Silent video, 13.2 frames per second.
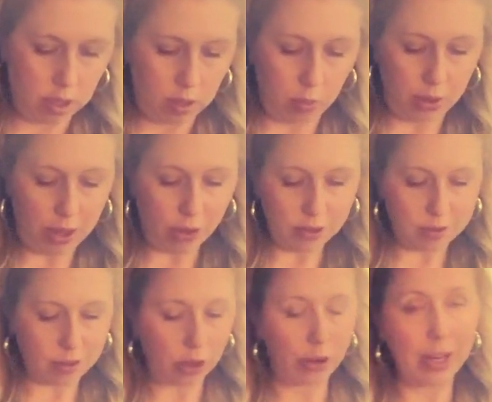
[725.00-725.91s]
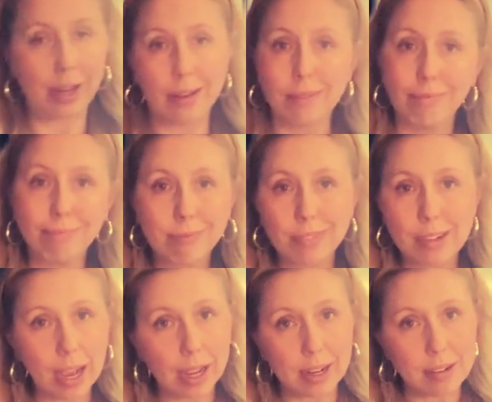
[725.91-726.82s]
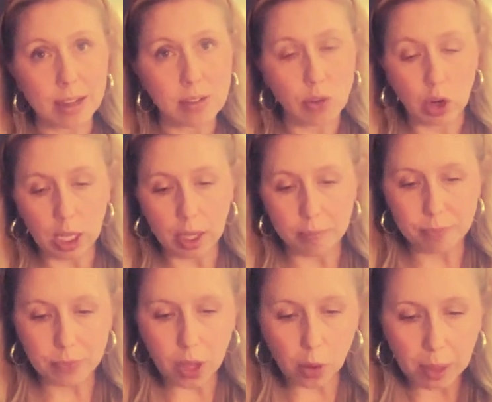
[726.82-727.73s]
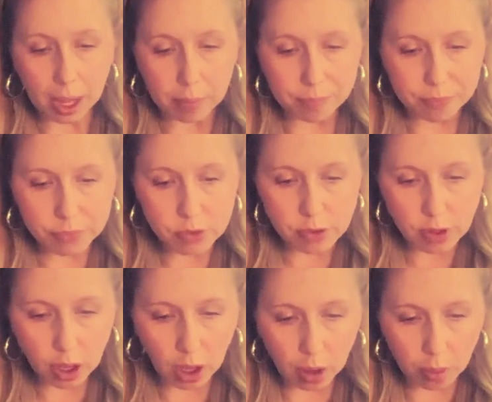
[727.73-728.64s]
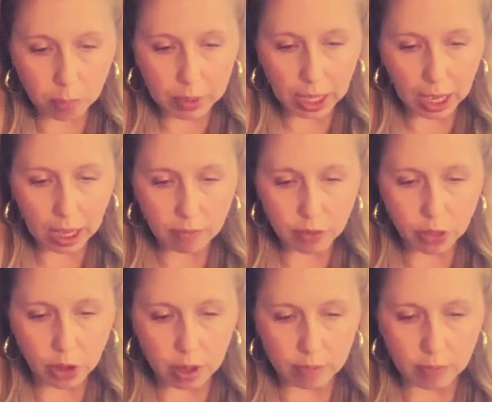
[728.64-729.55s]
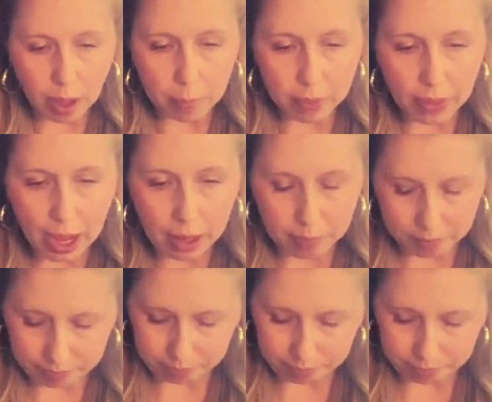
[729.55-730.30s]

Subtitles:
without this ingredient, it's not going to taste very good. Okay, so we have a 1/3 of a cup of that.